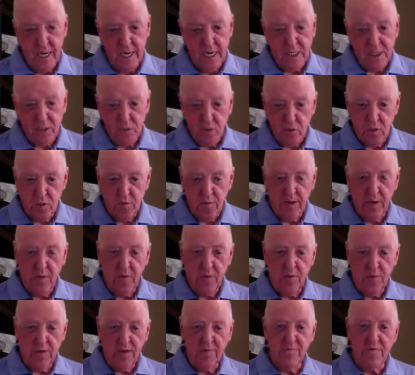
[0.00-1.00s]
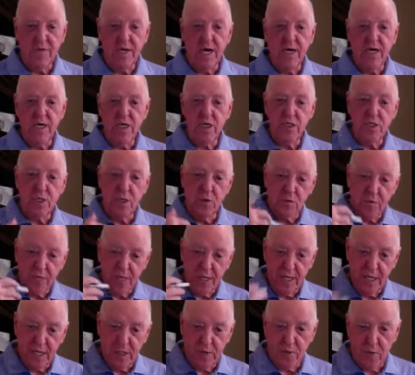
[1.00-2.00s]
and talk about what they've done and show
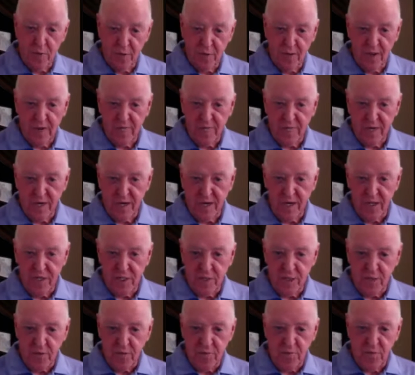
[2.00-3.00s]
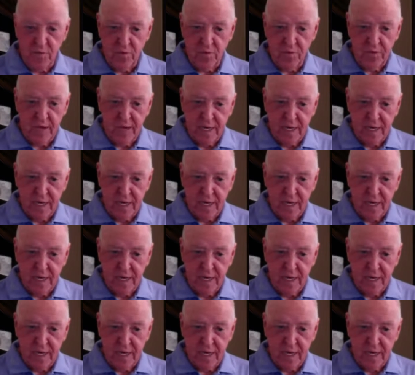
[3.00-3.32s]
the kids what they've done and so forth.